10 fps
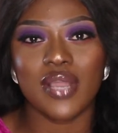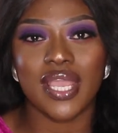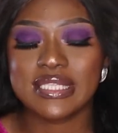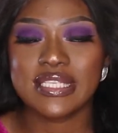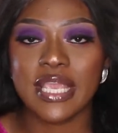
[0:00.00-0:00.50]

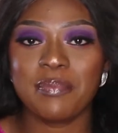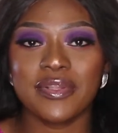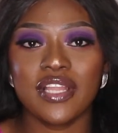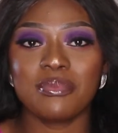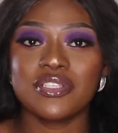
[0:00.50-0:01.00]
And
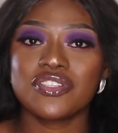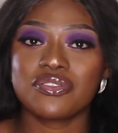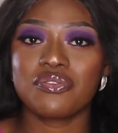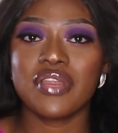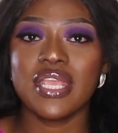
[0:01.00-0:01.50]
tip number
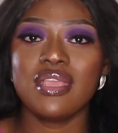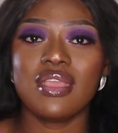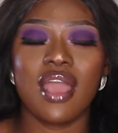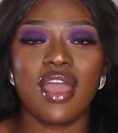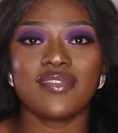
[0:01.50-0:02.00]
3
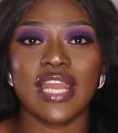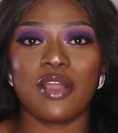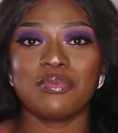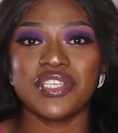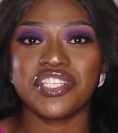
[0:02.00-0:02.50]
that I
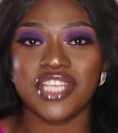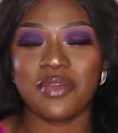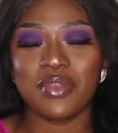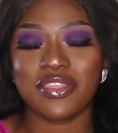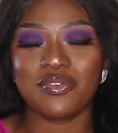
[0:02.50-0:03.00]
will be
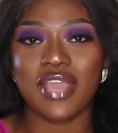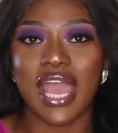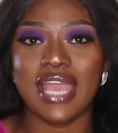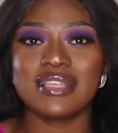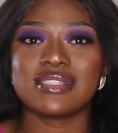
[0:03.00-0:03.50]
sharing with you
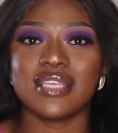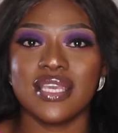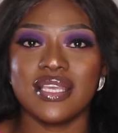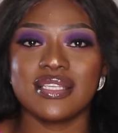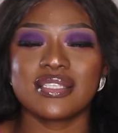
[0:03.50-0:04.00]
guys
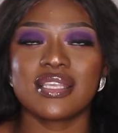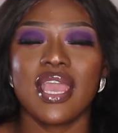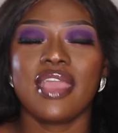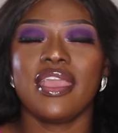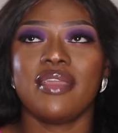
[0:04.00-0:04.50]
is
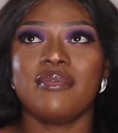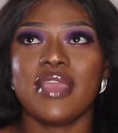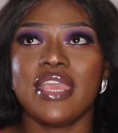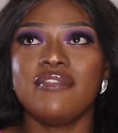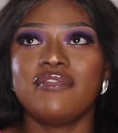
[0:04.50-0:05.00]

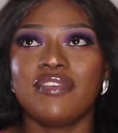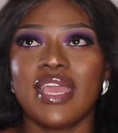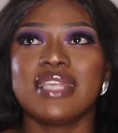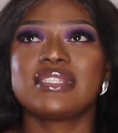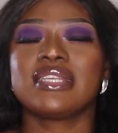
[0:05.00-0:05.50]

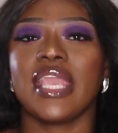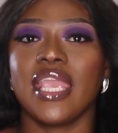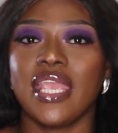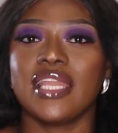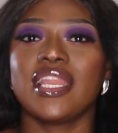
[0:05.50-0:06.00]
invest
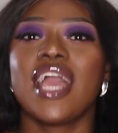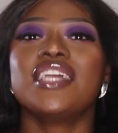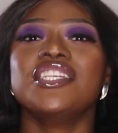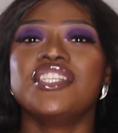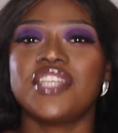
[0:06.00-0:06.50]
in
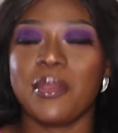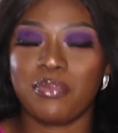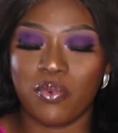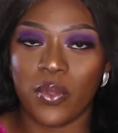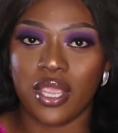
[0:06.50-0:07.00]

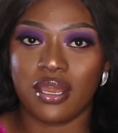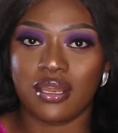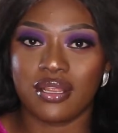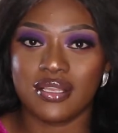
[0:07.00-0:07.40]
shapewear.